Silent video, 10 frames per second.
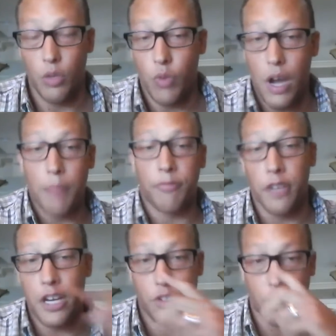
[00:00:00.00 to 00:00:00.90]
Rob
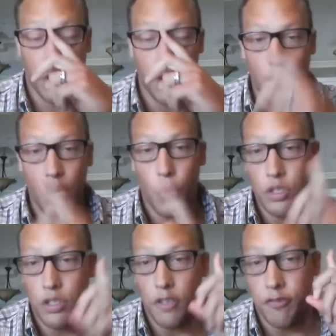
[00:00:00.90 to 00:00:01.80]
Frazier was
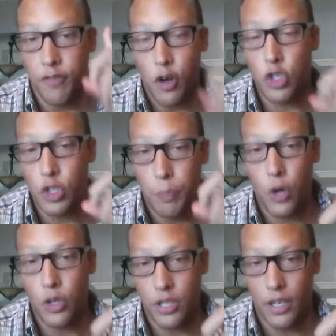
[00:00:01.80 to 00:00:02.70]
the first
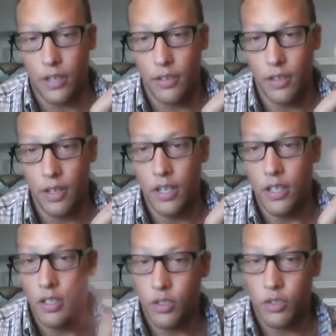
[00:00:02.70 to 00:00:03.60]
person
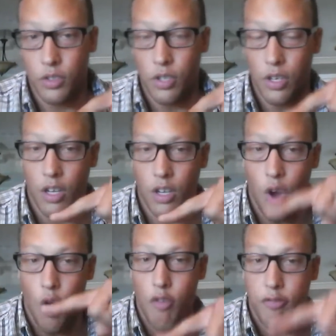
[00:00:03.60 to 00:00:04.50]
to
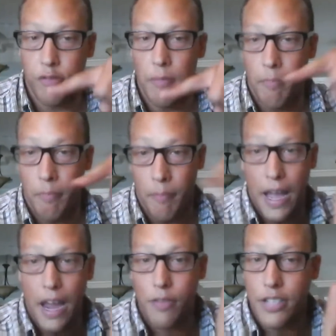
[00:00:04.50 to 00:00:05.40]
go from My
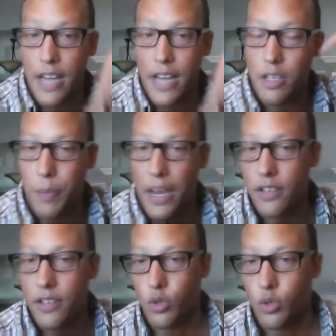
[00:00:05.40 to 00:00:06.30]
Advertising
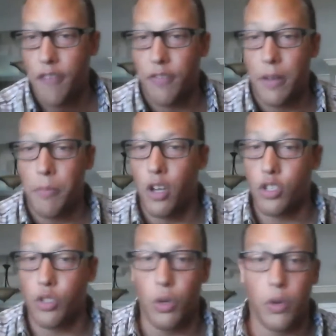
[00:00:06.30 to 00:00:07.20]
Pays to Traffic
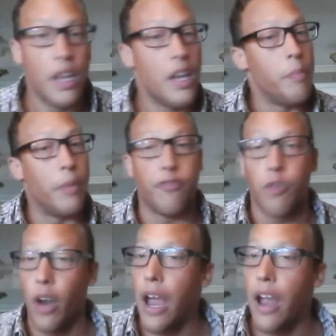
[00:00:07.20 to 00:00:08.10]
Monsoon
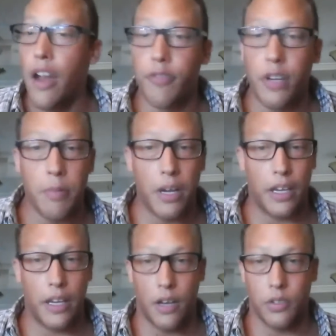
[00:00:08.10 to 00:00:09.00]
before everybody
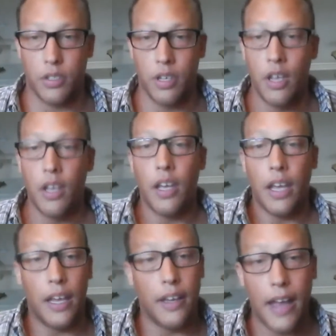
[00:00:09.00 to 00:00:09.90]
else.
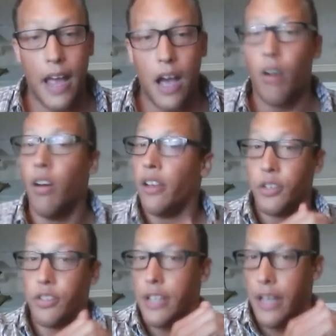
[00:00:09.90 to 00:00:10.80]
And now you
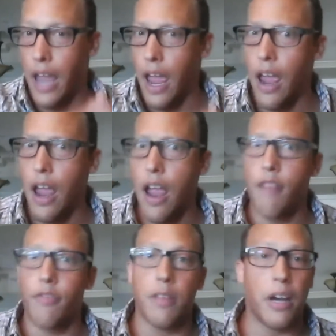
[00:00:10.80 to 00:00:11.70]
see
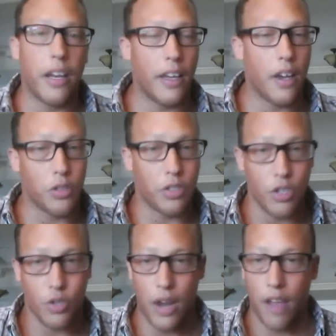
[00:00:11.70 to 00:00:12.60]
everybody else in
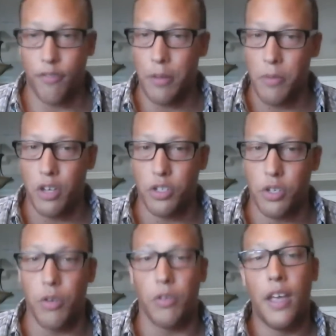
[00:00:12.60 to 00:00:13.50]
Traffic
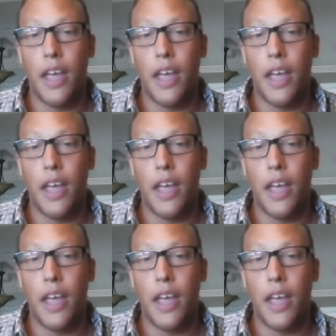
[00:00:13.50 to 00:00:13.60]
Monsoon.